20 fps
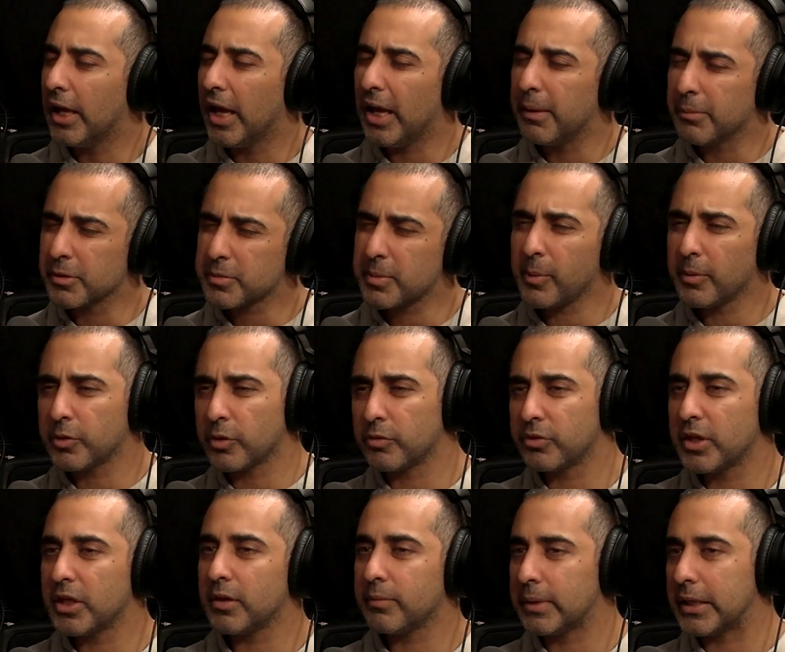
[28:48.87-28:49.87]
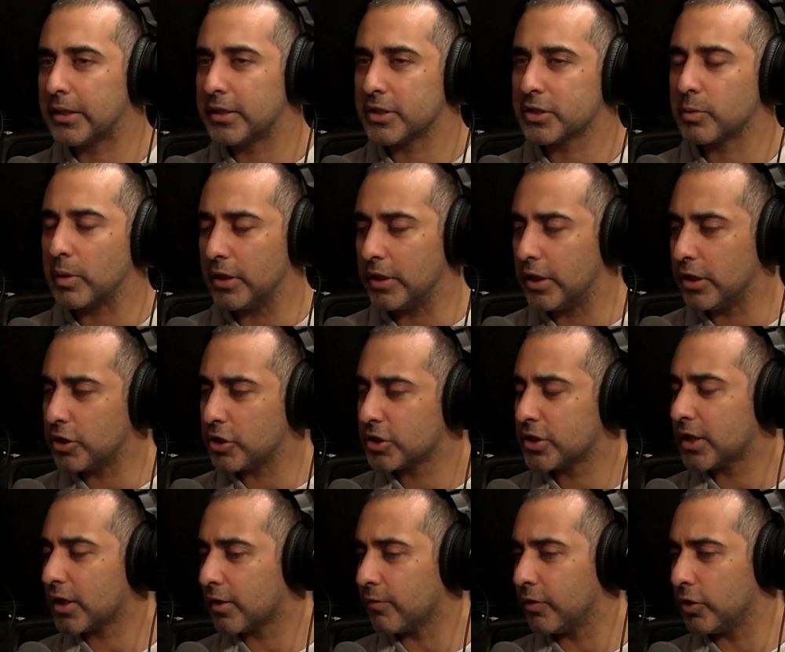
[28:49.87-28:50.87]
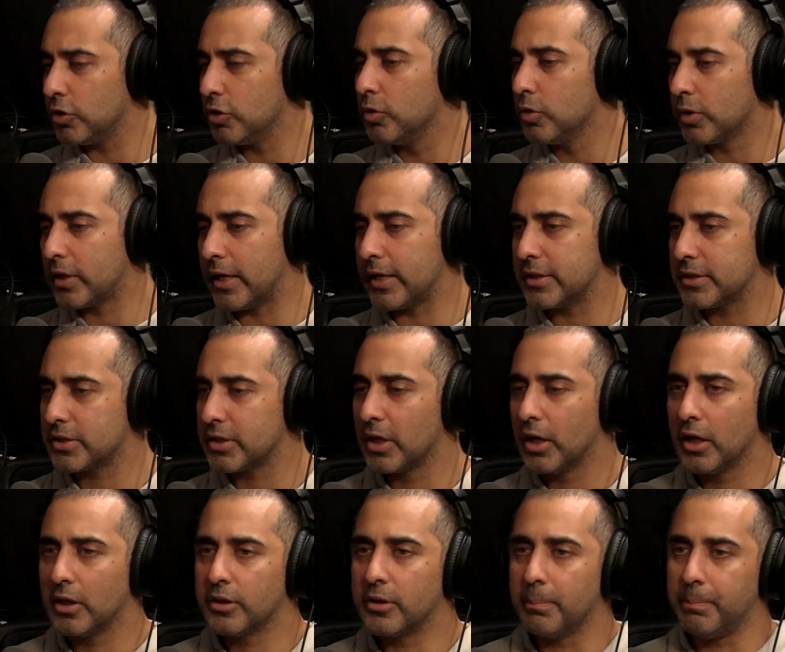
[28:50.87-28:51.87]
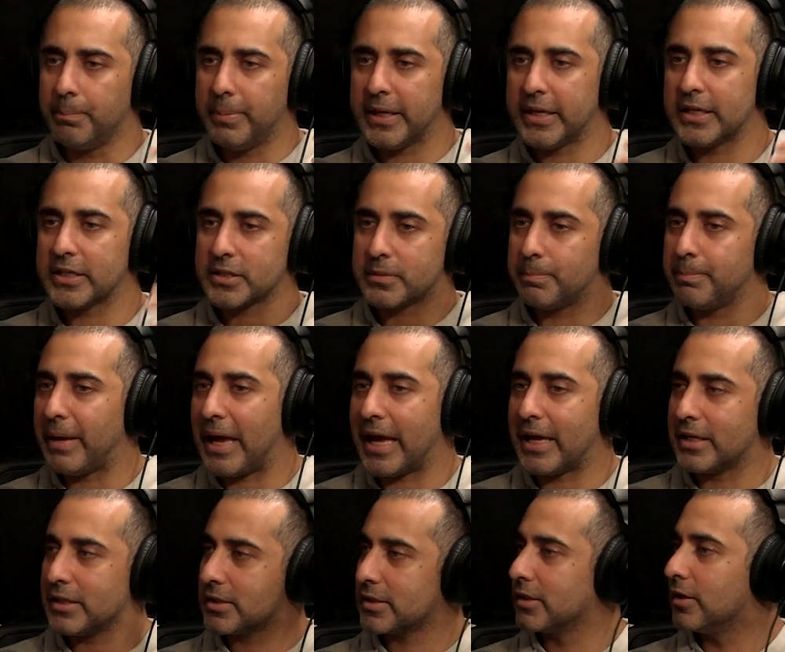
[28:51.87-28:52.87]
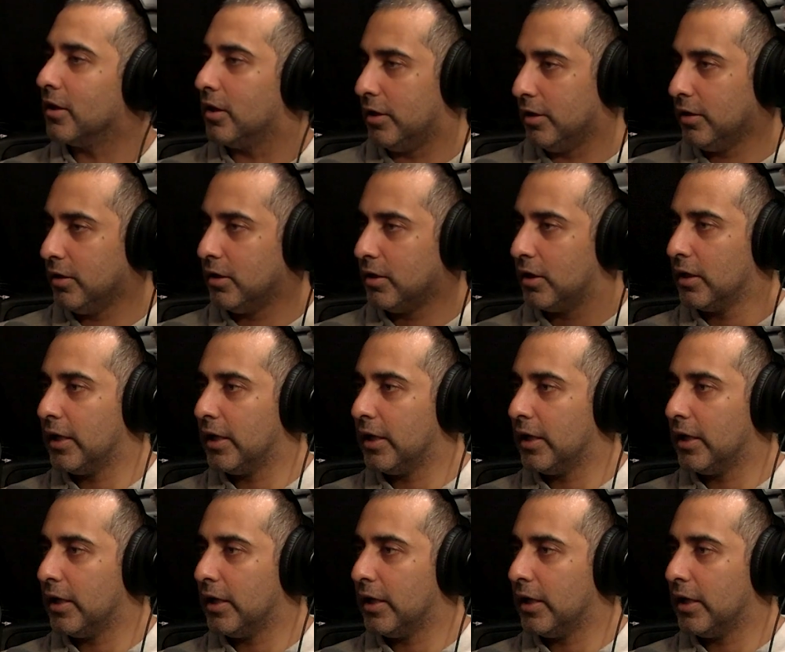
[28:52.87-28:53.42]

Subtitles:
And most people don't think about it this way. They just think of a nuke as the biggest, baddest gun.